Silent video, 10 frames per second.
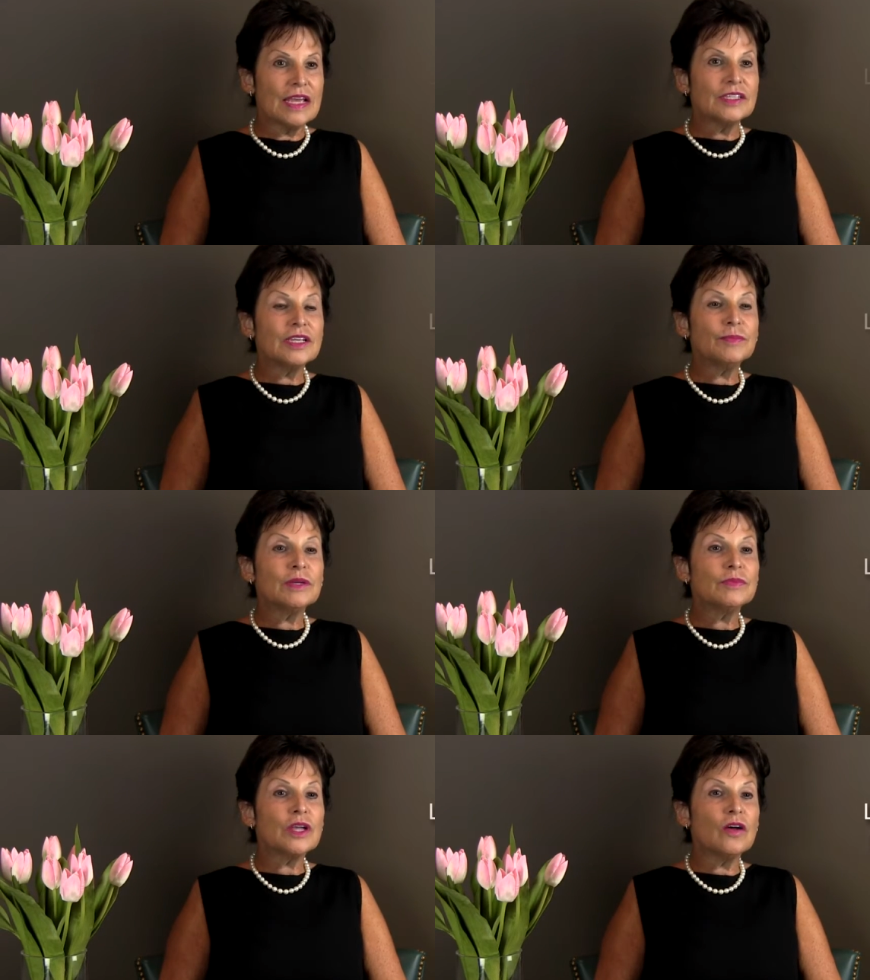
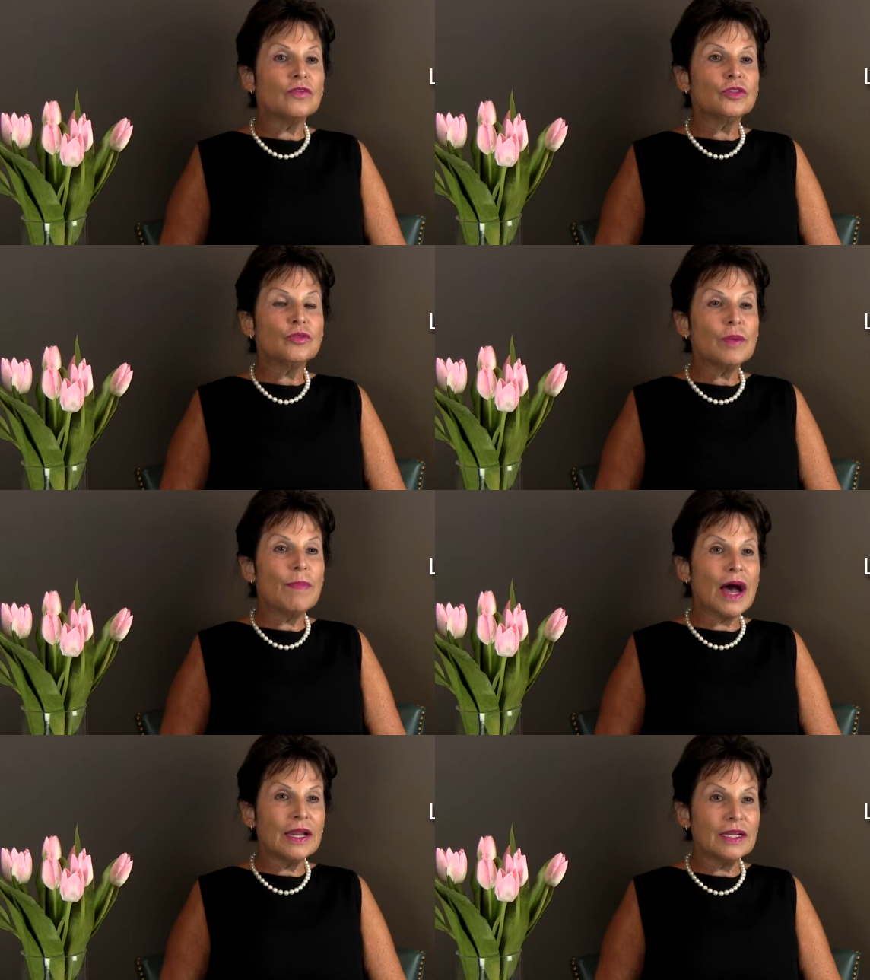Symptoms of Lewy
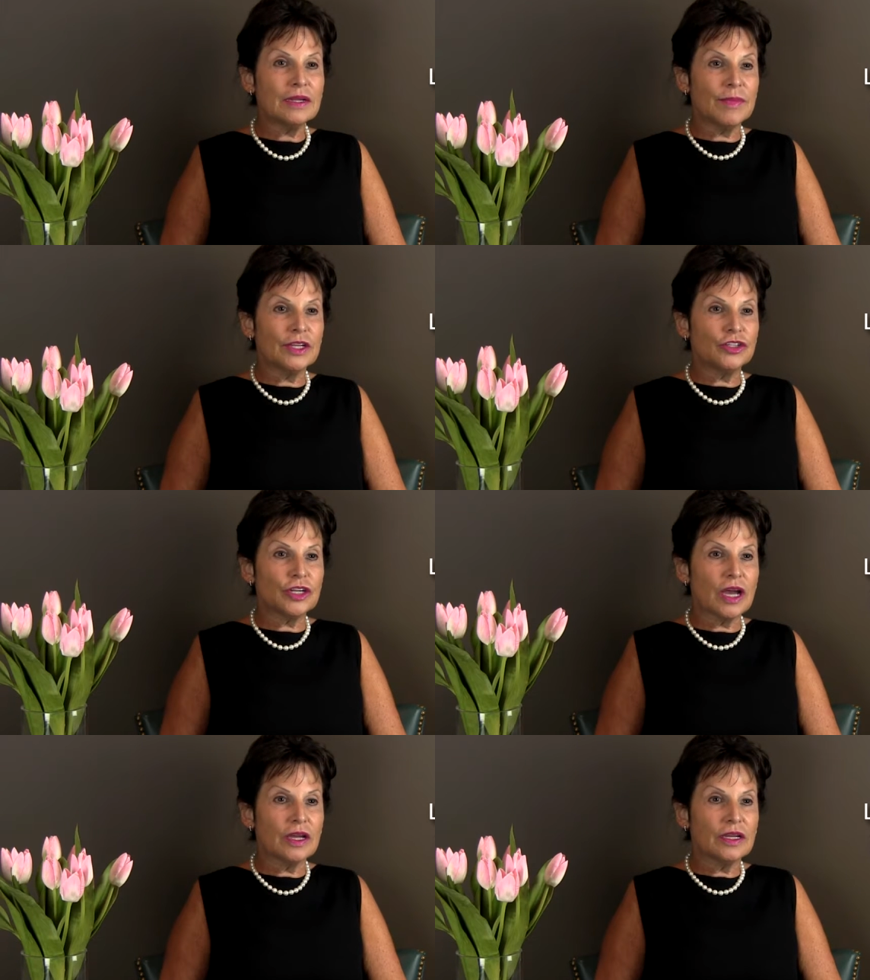body
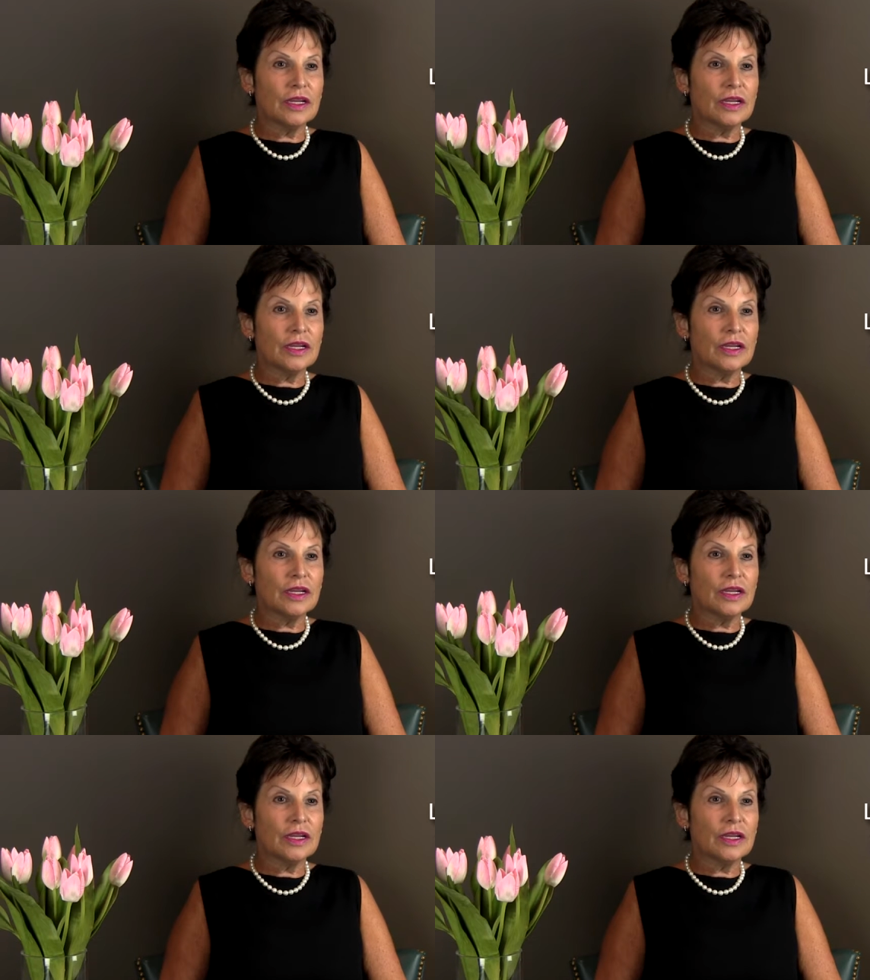dementia.